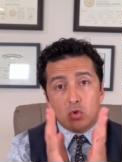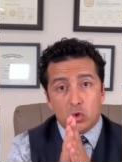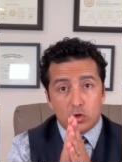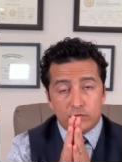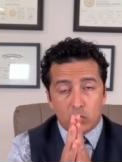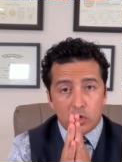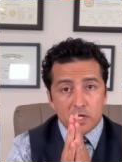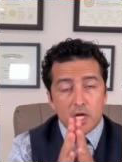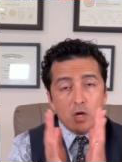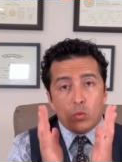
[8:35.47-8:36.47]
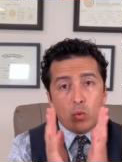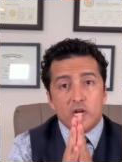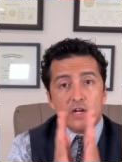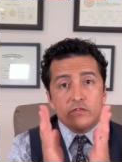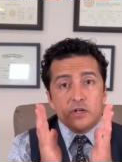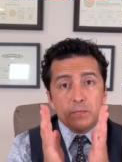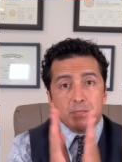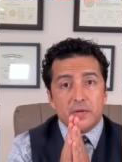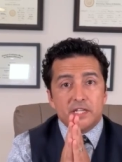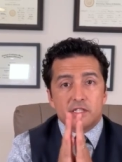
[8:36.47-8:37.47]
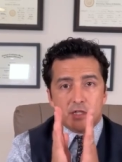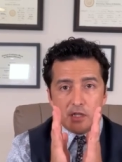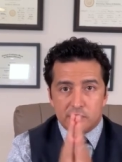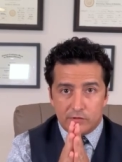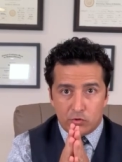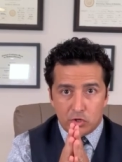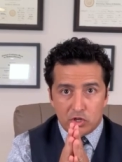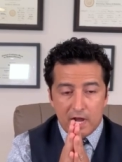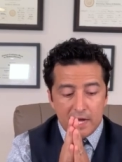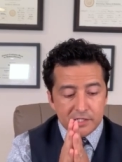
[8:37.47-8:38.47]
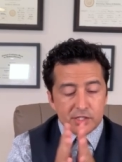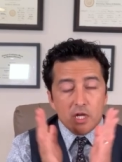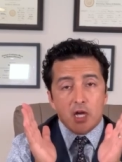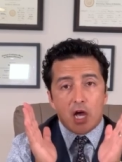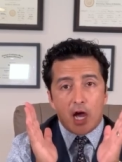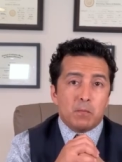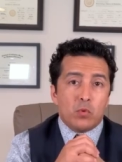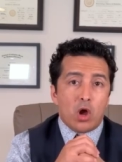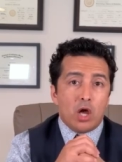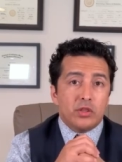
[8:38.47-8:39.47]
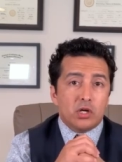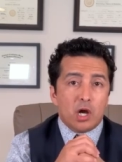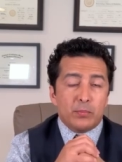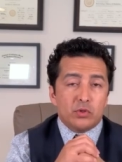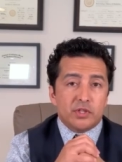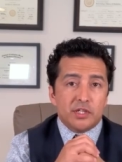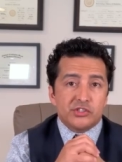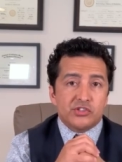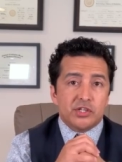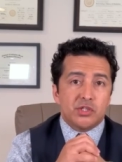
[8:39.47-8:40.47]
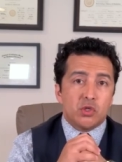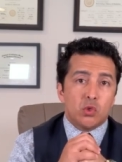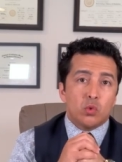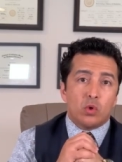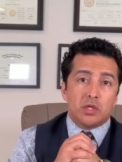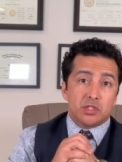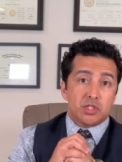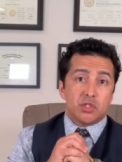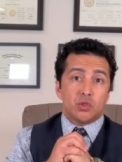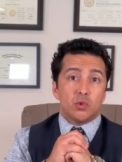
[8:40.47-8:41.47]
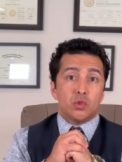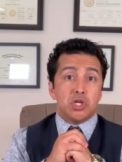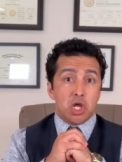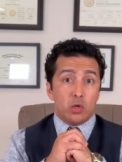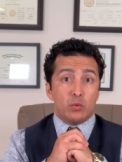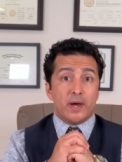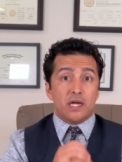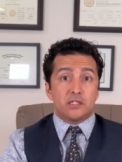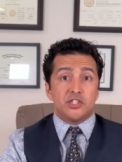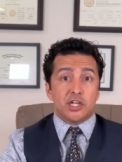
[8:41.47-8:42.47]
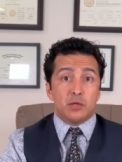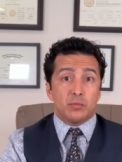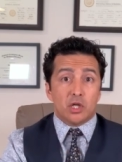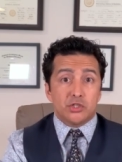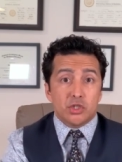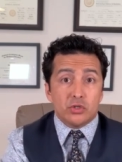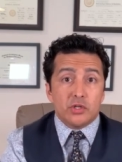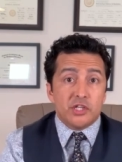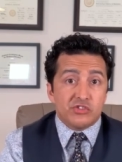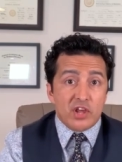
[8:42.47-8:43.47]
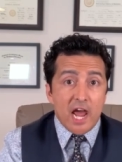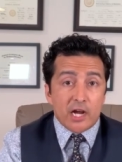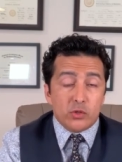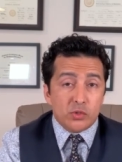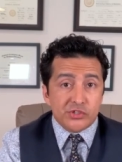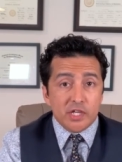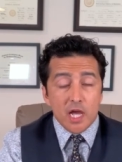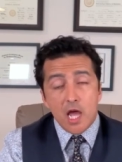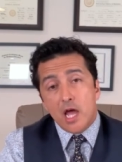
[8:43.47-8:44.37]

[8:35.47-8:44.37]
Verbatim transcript: go for it. Whatever makes it easy for you guys. Um, other couple things that you want to know about checking blood sugar is the accuracy.